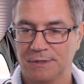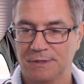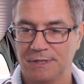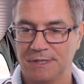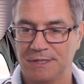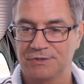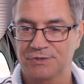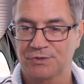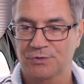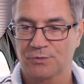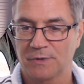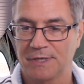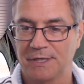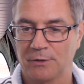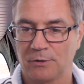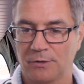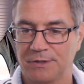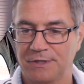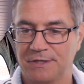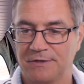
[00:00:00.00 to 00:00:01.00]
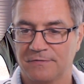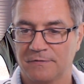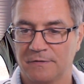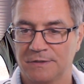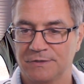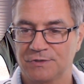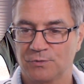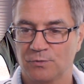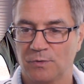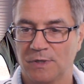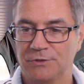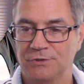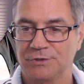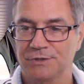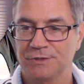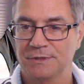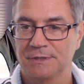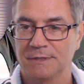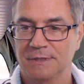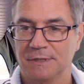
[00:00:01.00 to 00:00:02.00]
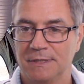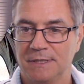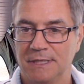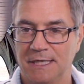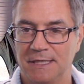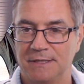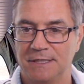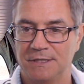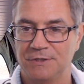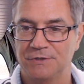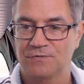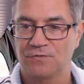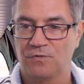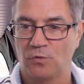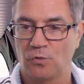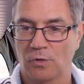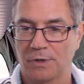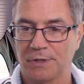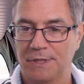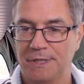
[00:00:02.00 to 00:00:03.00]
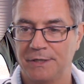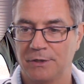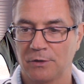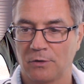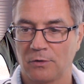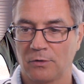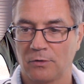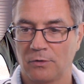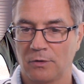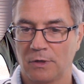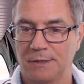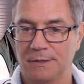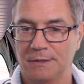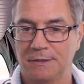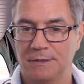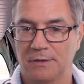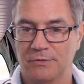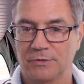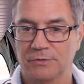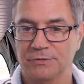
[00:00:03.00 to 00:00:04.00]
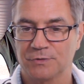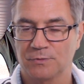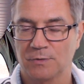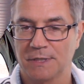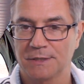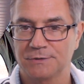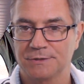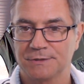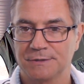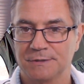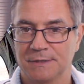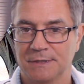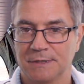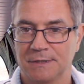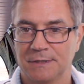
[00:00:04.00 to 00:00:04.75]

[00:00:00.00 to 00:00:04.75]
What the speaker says: These three are a different switch, and these four here are on another switch.